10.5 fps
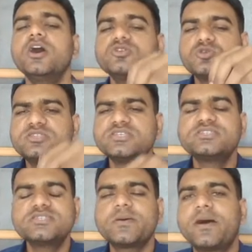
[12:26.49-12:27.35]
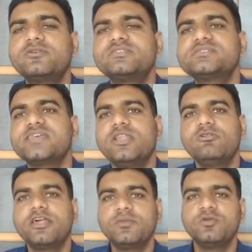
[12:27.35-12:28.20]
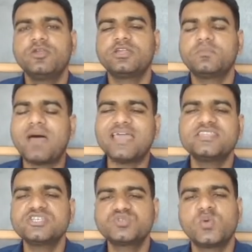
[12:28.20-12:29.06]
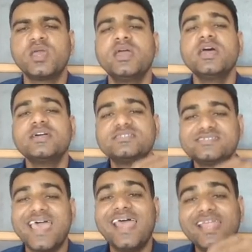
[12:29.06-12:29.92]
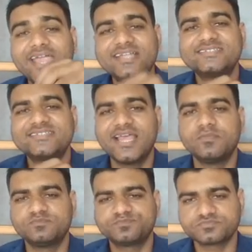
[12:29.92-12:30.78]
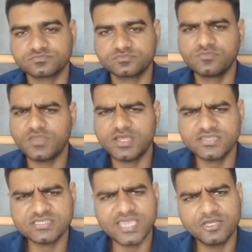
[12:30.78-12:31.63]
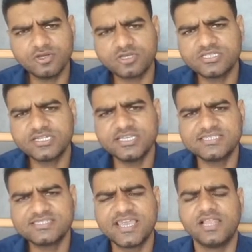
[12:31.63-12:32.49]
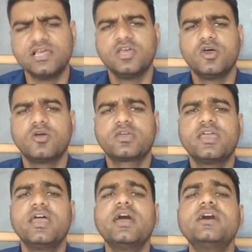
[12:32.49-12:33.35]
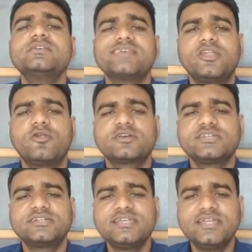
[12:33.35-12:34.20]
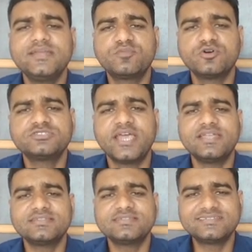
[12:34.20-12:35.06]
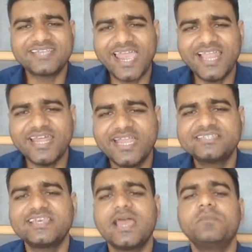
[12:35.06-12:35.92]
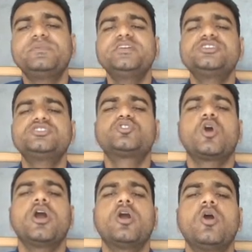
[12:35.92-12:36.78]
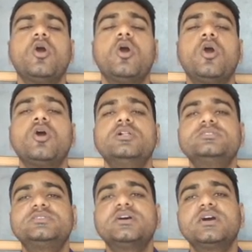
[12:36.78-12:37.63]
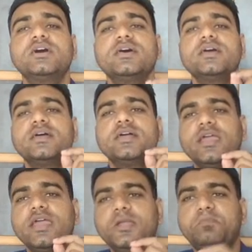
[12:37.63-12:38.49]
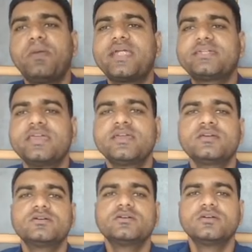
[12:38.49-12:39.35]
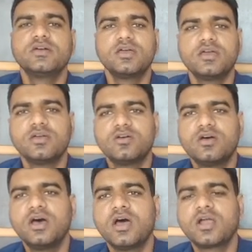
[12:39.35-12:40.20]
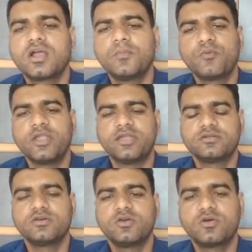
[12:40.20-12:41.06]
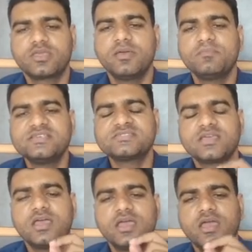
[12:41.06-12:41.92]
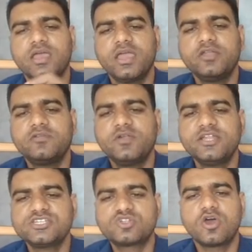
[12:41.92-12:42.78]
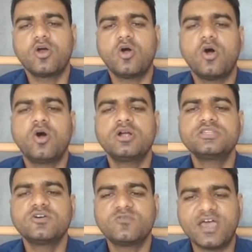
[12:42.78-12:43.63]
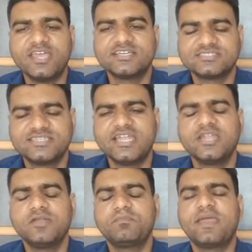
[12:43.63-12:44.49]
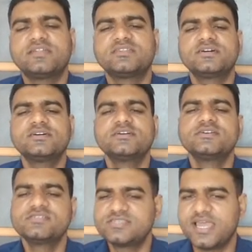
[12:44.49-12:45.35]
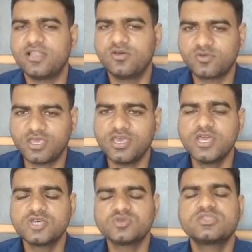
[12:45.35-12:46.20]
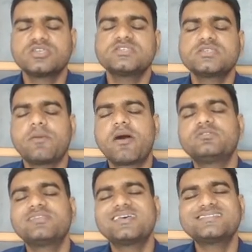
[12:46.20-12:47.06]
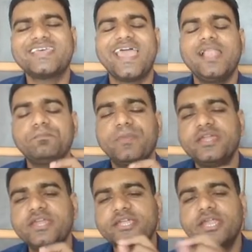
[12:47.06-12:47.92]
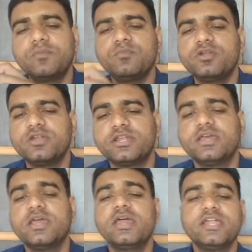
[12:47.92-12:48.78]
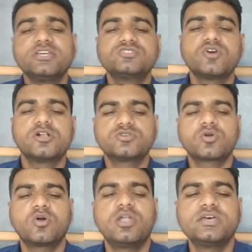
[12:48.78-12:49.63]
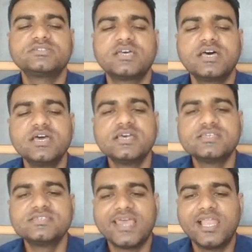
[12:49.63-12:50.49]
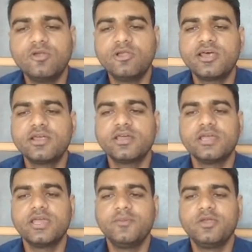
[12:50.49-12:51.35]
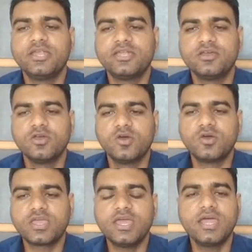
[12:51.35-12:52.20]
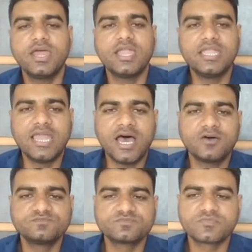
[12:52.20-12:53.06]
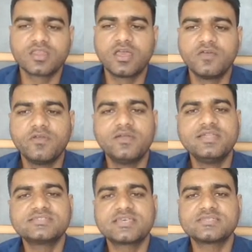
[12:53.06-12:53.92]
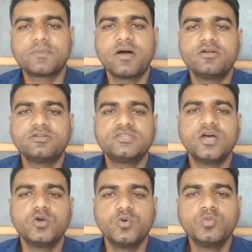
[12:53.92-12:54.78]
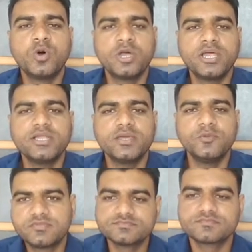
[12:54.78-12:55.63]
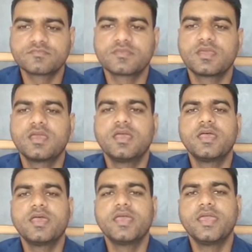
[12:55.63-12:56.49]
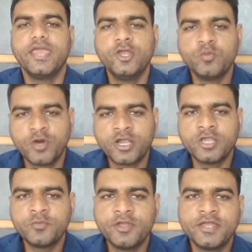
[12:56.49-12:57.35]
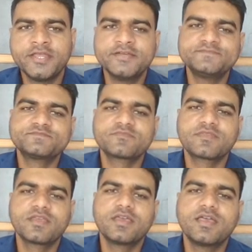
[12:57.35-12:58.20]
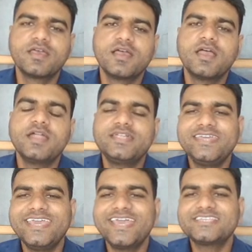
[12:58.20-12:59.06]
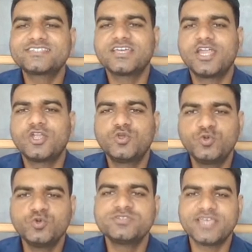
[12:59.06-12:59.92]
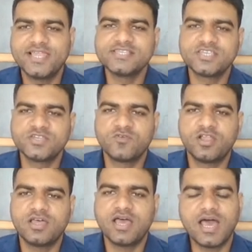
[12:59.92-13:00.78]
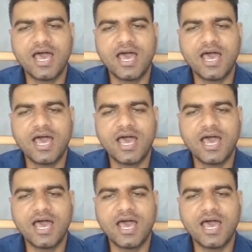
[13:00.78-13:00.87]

So this is about the cellular immunity. By this way, cell itself, the cytotoxic T cell, okay, cytotoxic T lymphocyte cell itself destroy all the infecting component. Okay, means it will destroy all the virus that infect the cell. Okay, so this is about the cell mediated immunity. It is also called as a cellular immunity. Okay, now we will discuss about the humoral. In humoral immunity, Th2 cell is involved.